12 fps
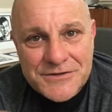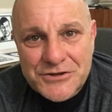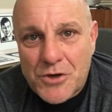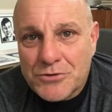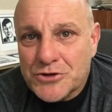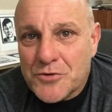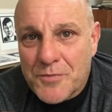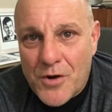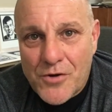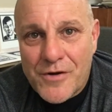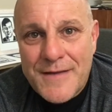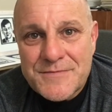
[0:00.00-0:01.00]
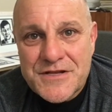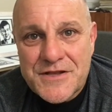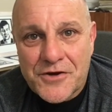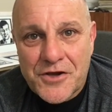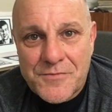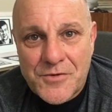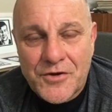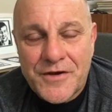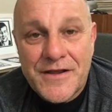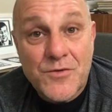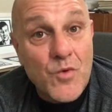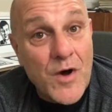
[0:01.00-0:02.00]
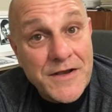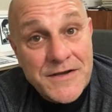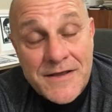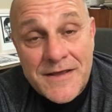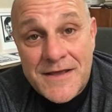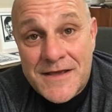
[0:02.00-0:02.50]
social programs in their community, one